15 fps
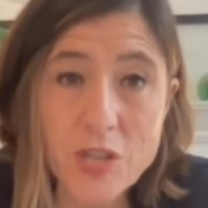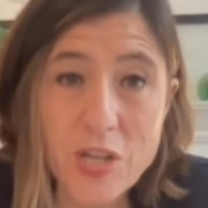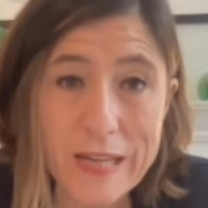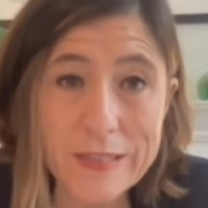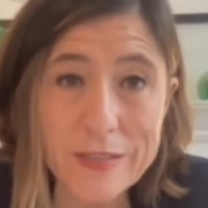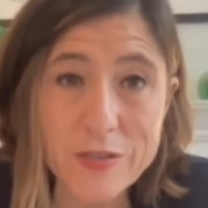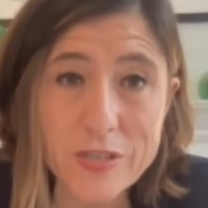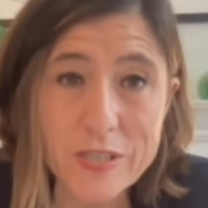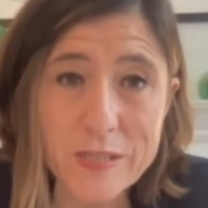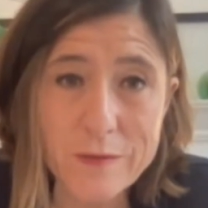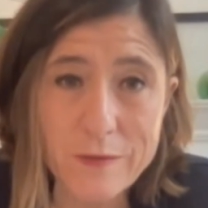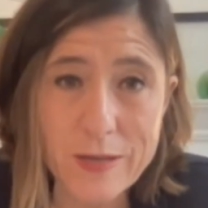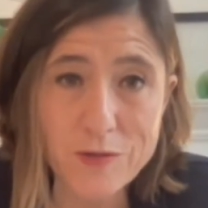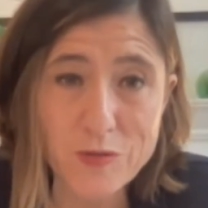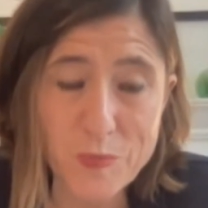challenges
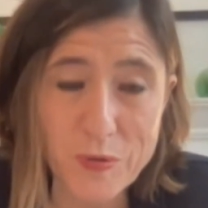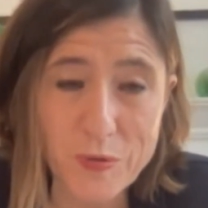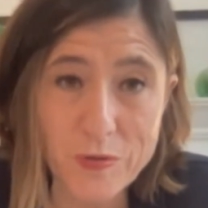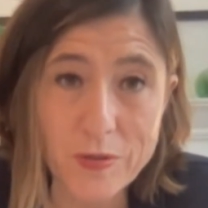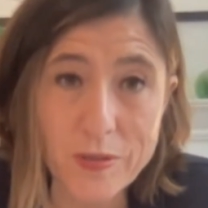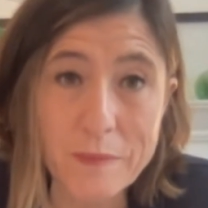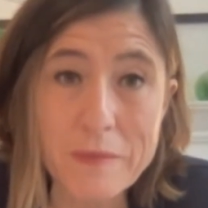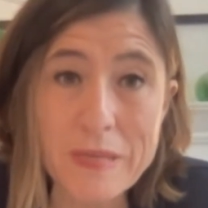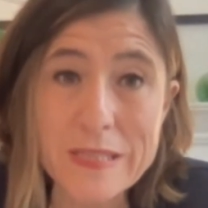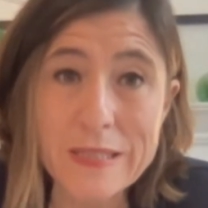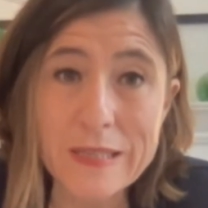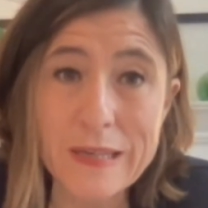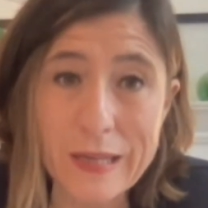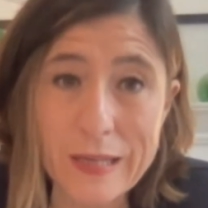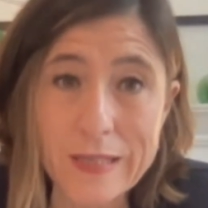around both the
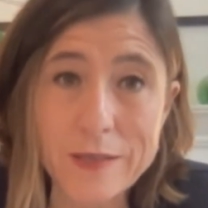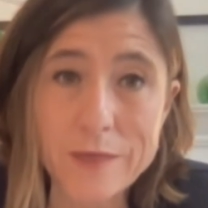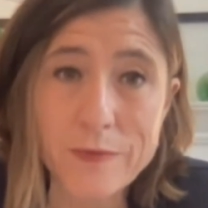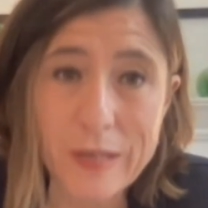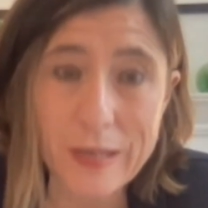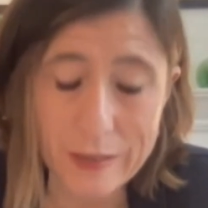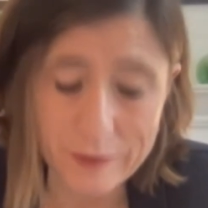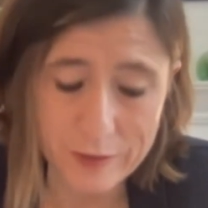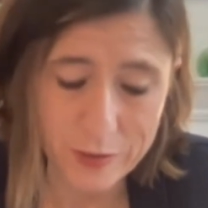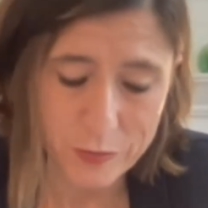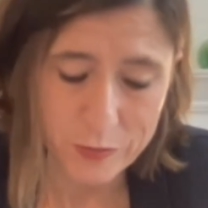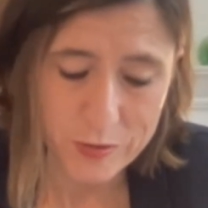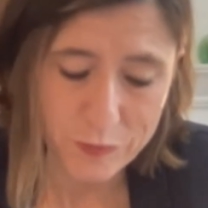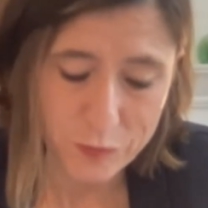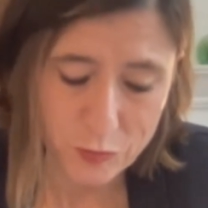immediate
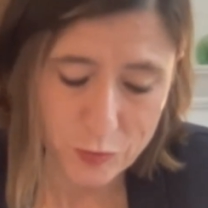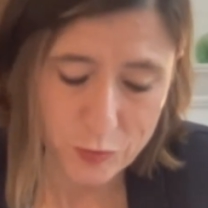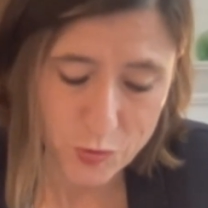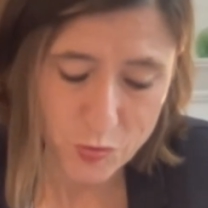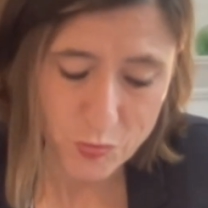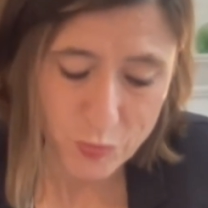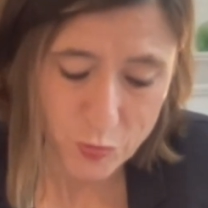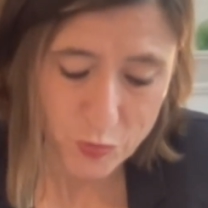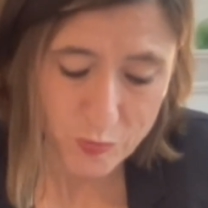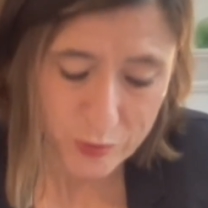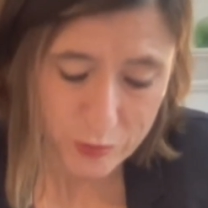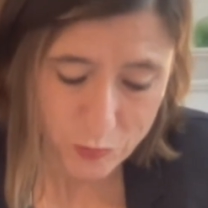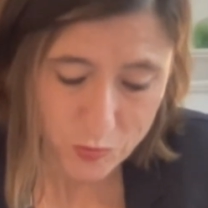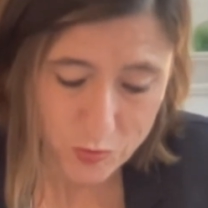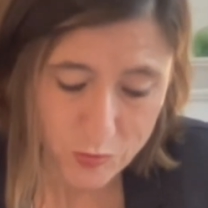livelihoods for those who move,
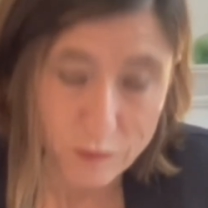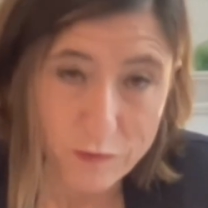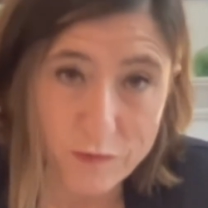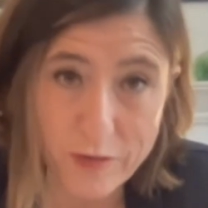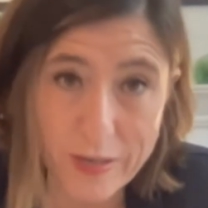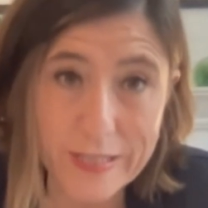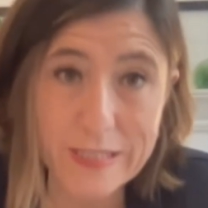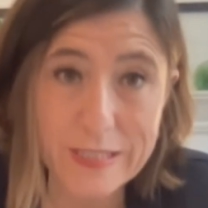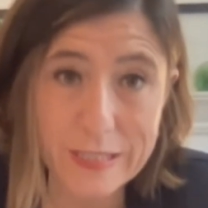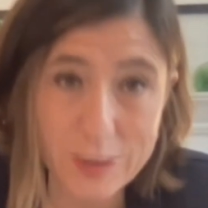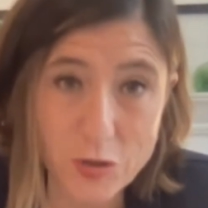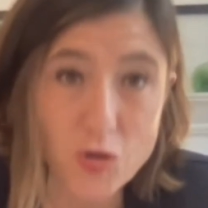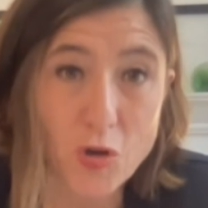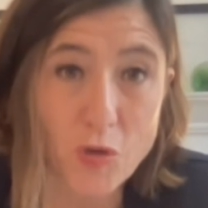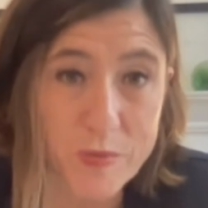but also
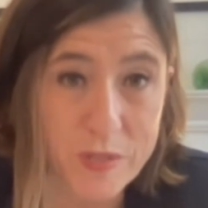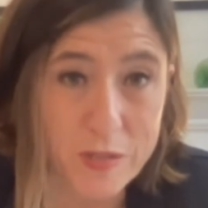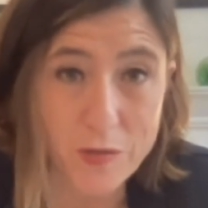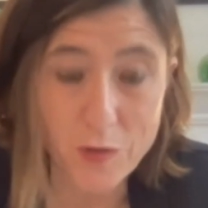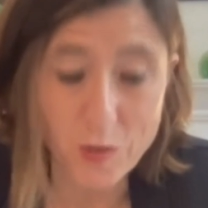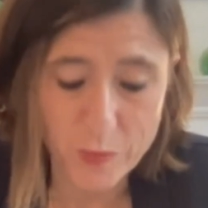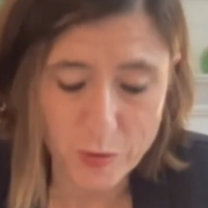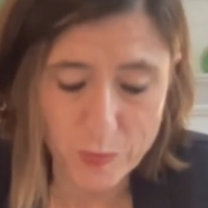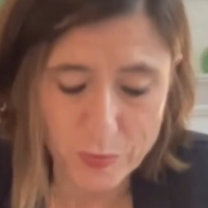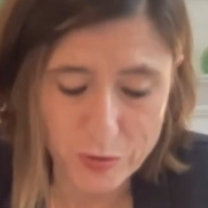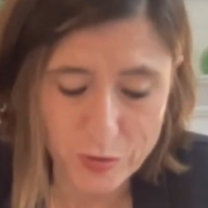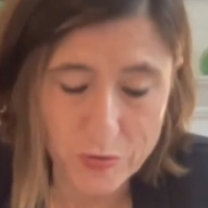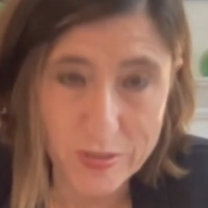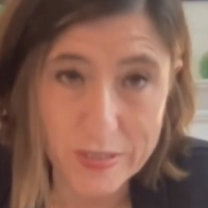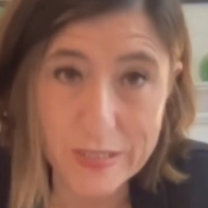finding jobs and economic
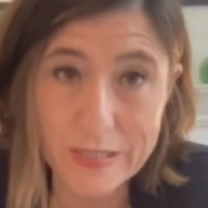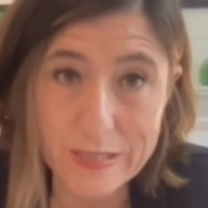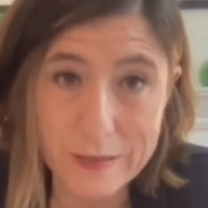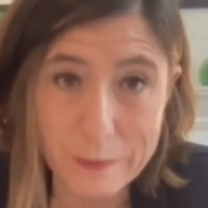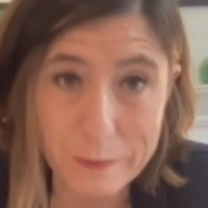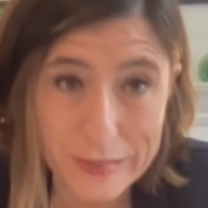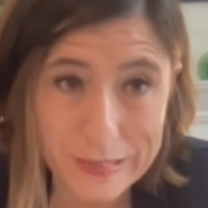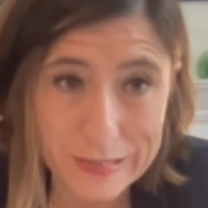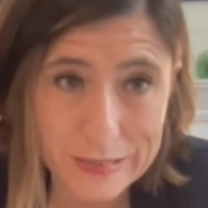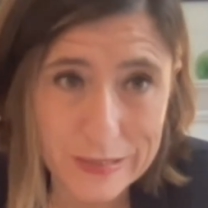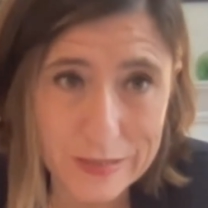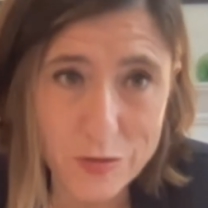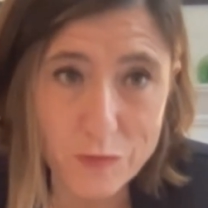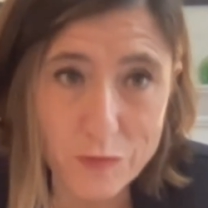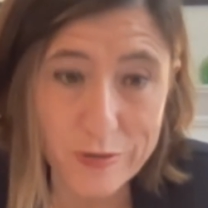opportunities, the
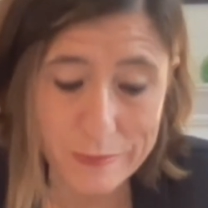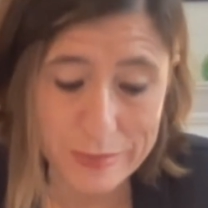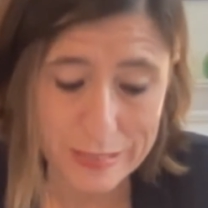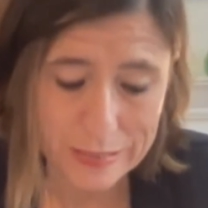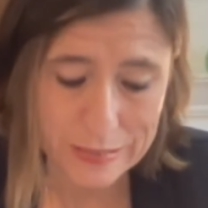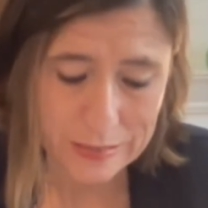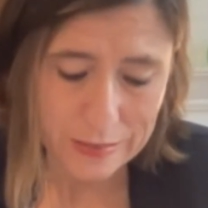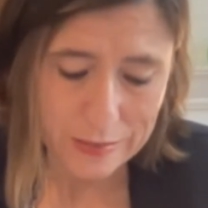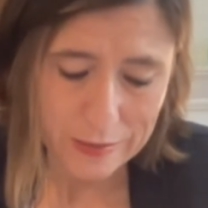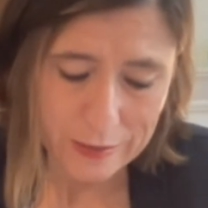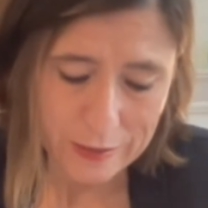ability to remit,